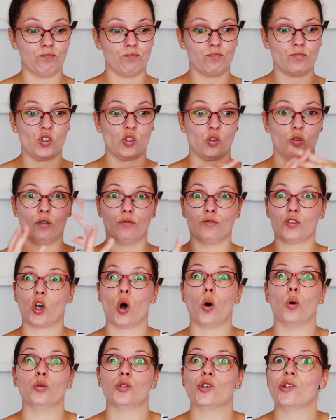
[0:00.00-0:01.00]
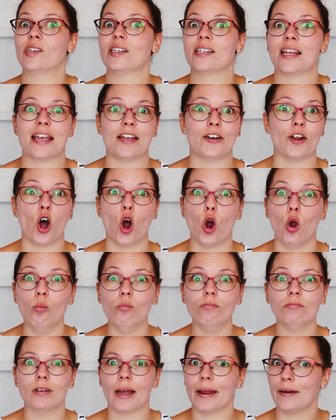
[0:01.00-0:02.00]
sort of told to stay at
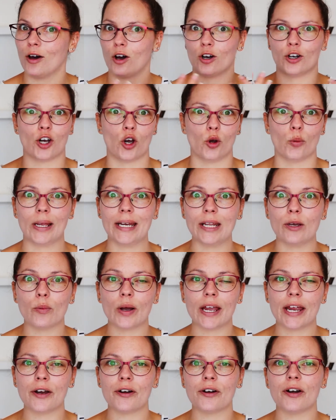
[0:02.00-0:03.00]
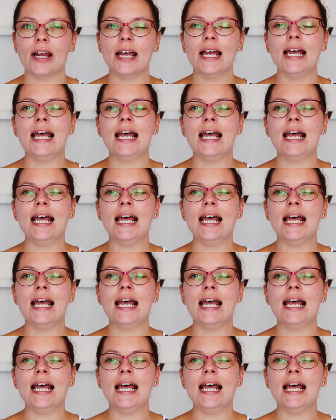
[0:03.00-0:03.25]
home and not go anywhere,